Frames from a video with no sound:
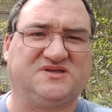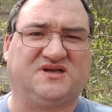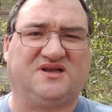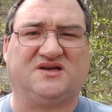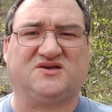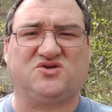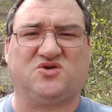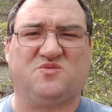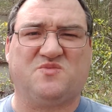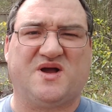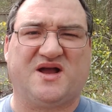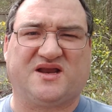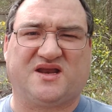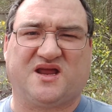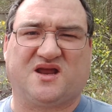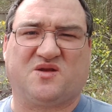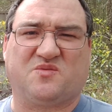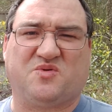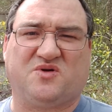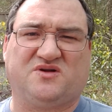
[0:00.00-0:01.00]

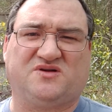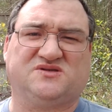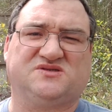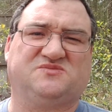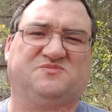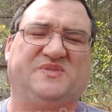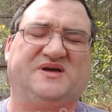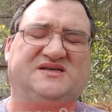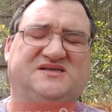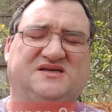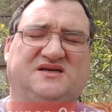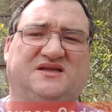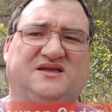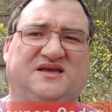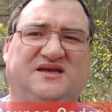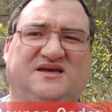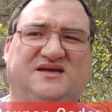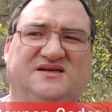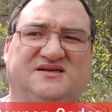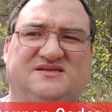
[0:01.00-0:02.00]
Electromagnetic pulse
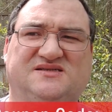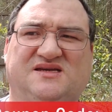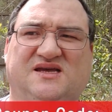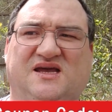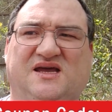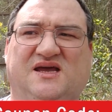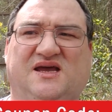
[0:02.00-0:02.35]
basically is